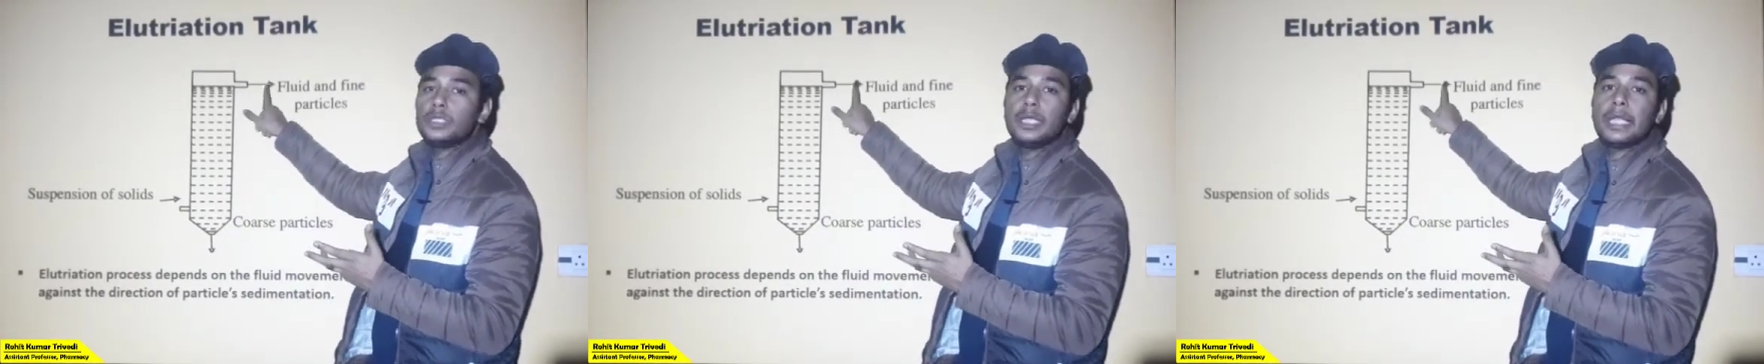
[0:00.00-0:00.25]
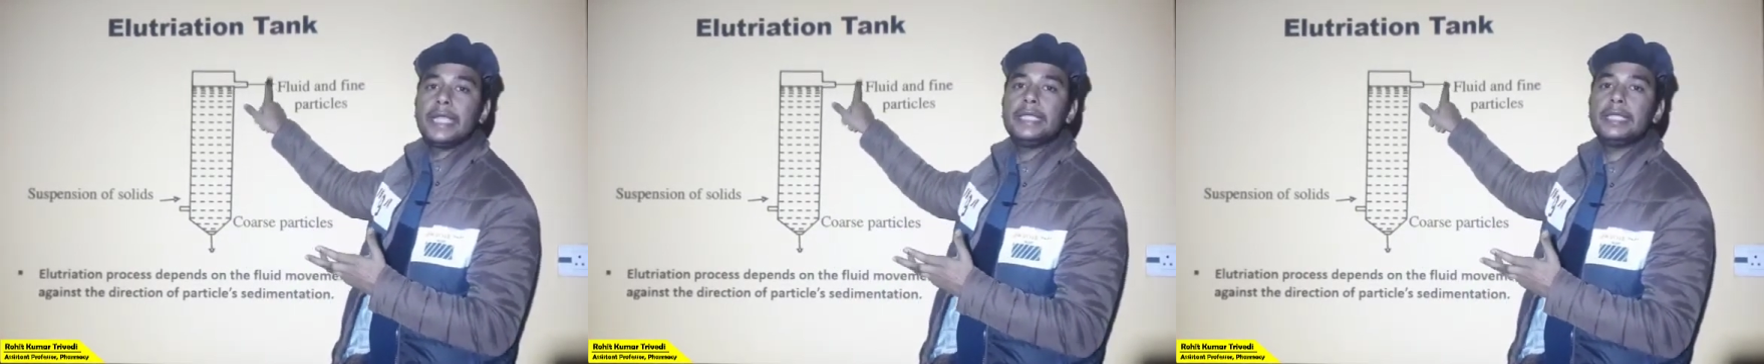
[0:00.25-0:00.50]

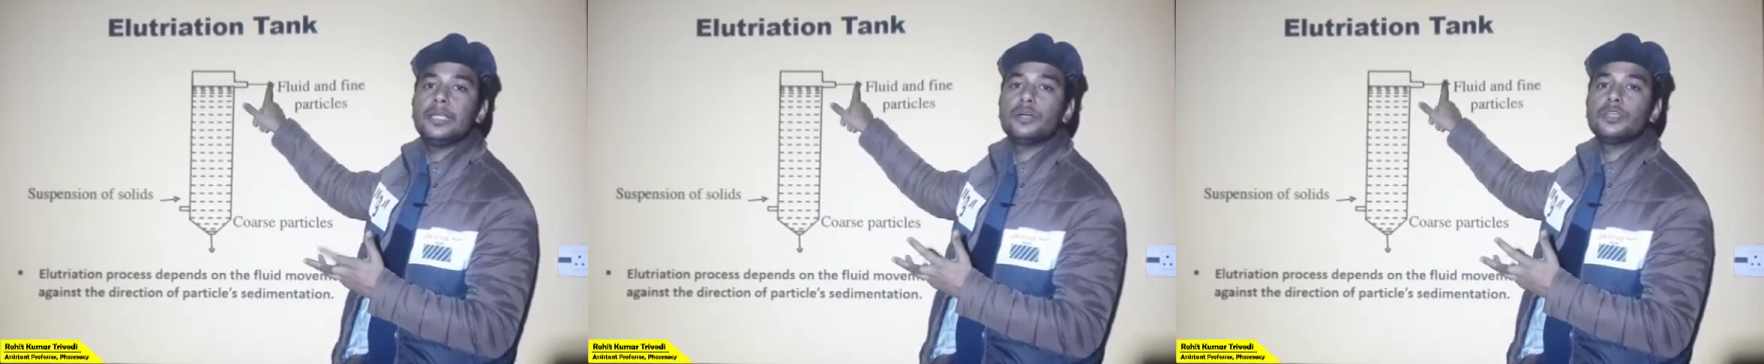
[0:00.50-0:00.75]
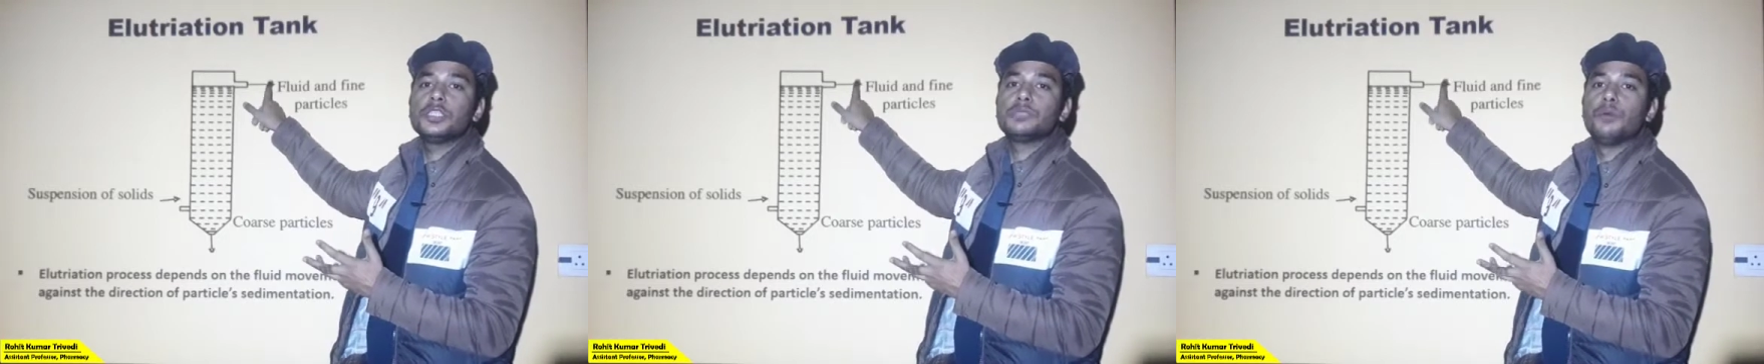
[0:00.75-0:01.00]
lighter or
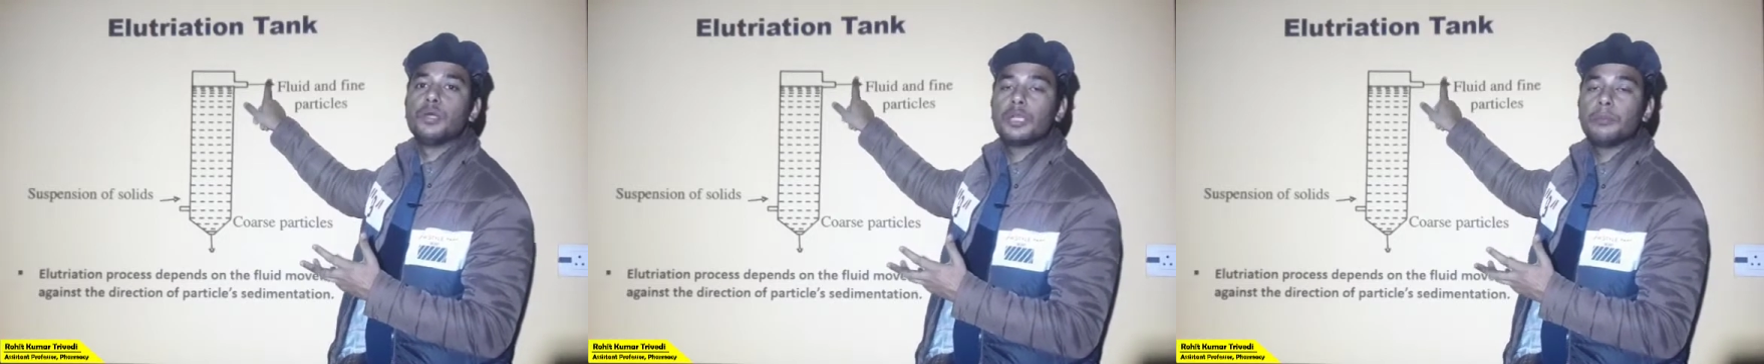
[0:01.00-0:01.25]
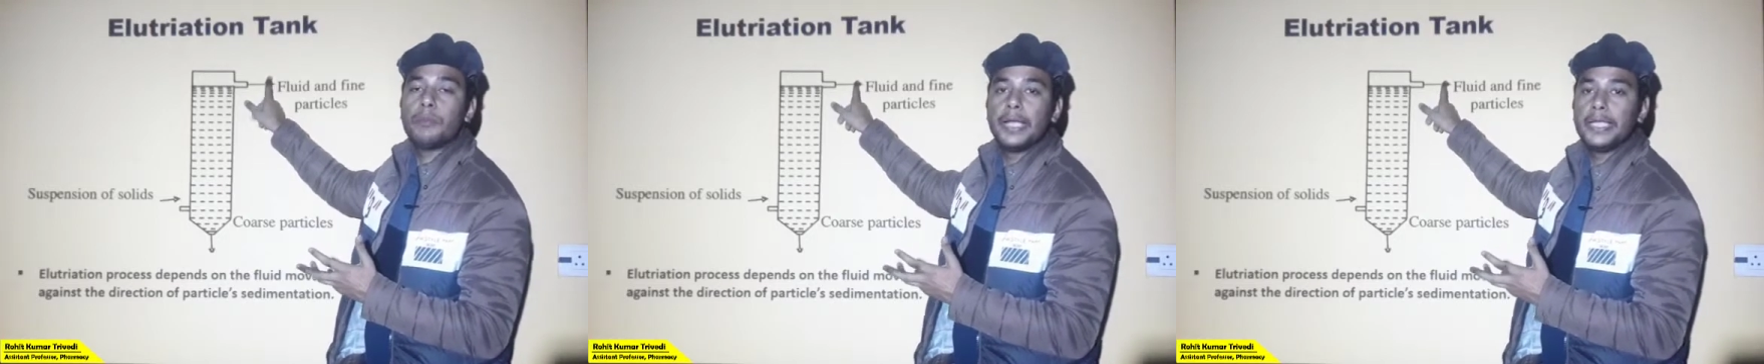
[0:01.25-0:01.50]
the smaller
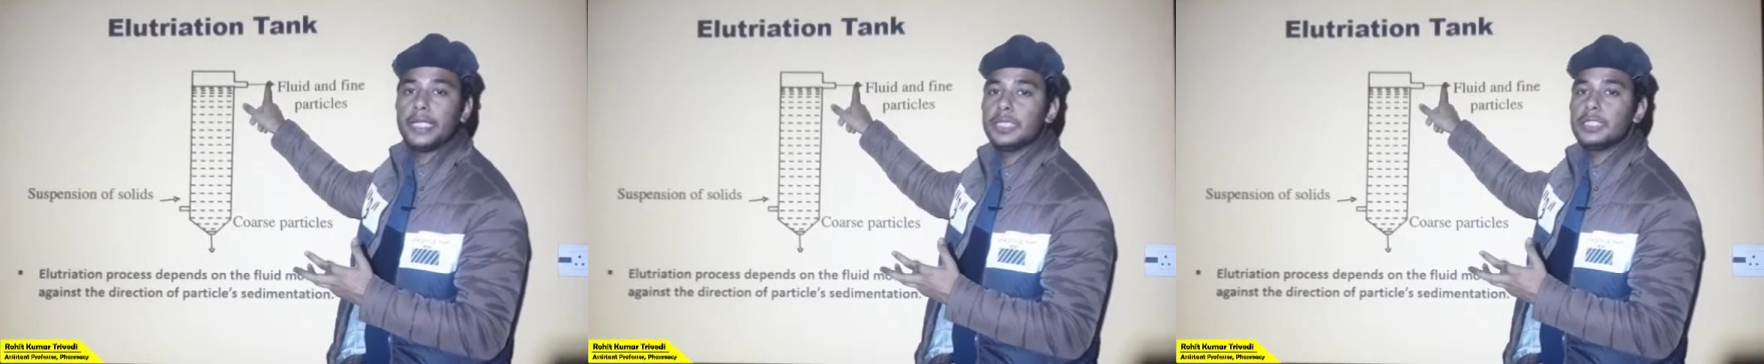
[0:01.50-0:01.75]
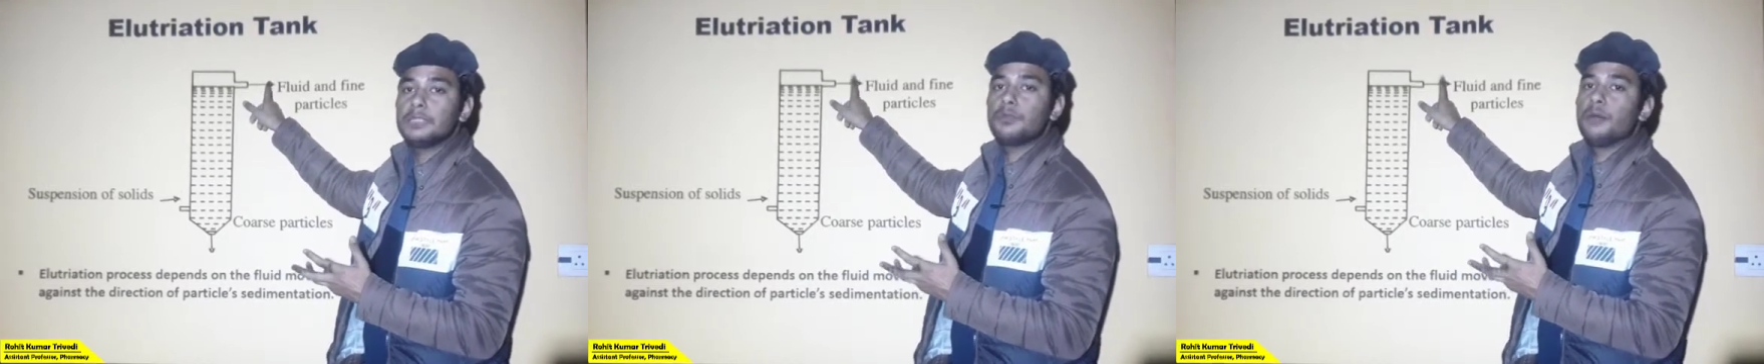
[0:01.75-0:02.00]

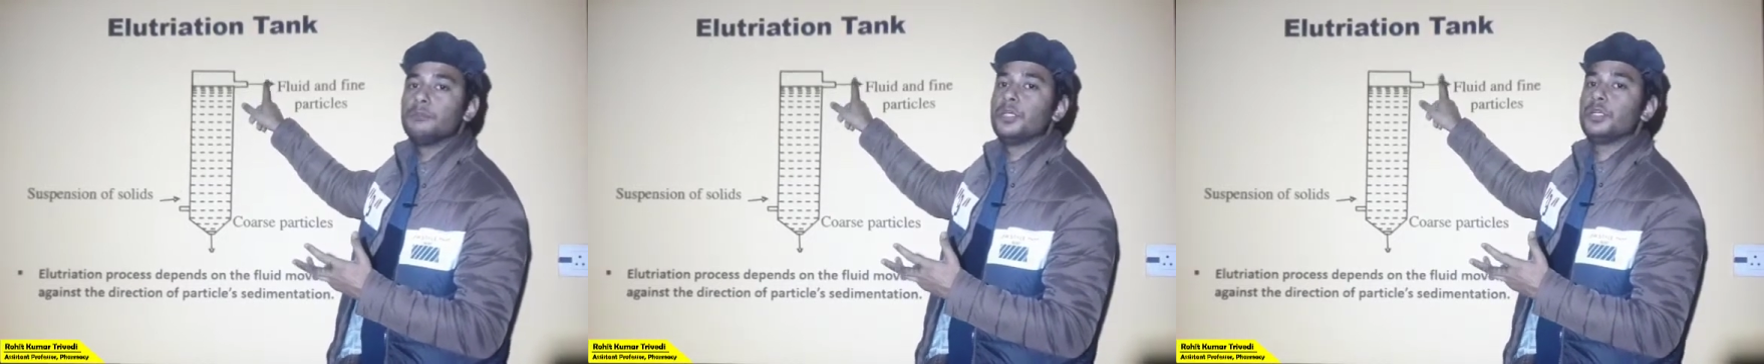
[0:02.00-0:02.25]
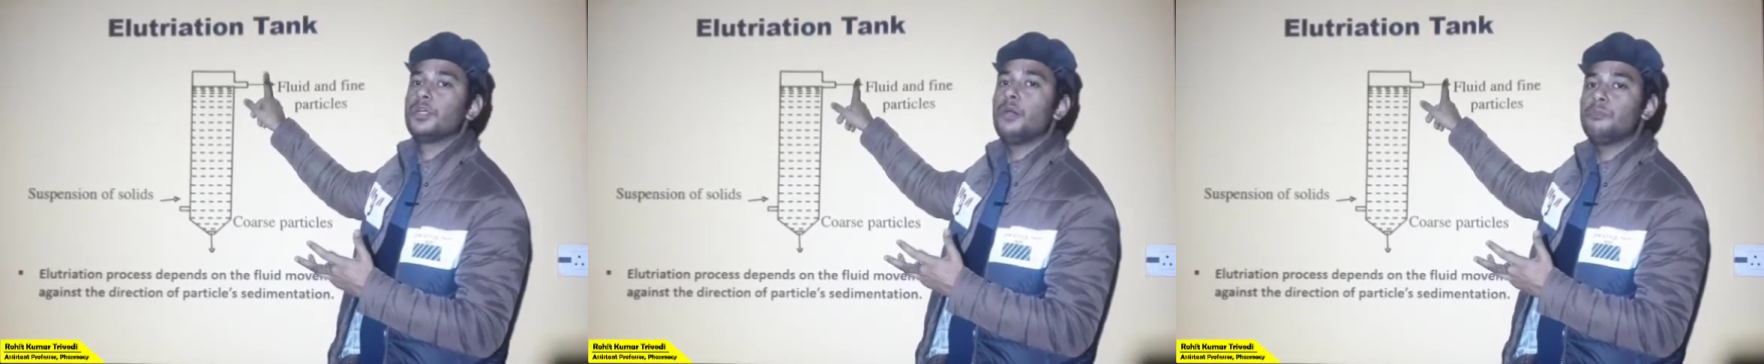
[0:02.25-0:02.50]
particles from the
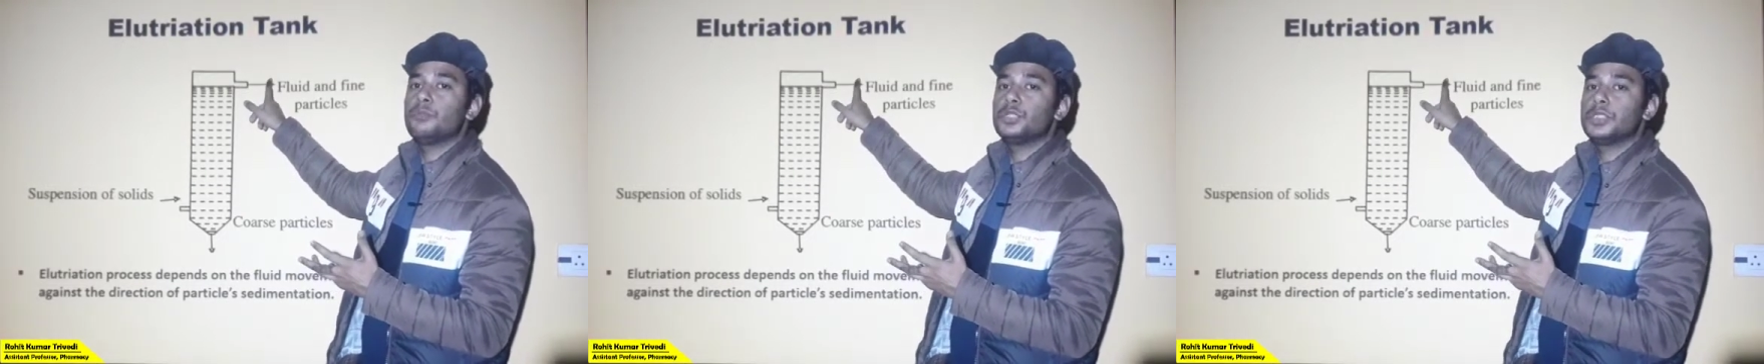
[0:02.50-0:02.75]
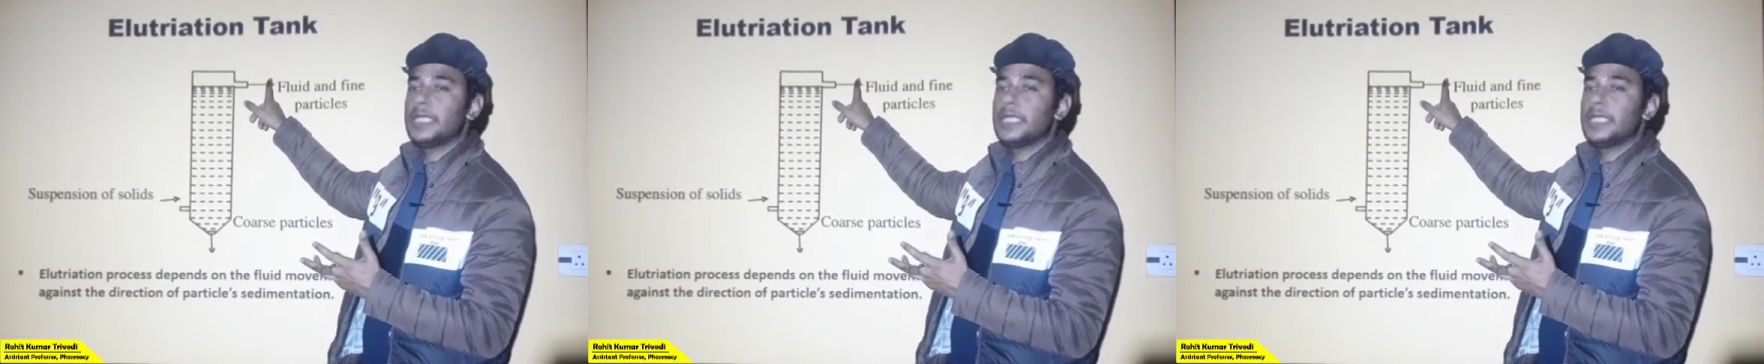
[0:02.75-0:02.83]
topmost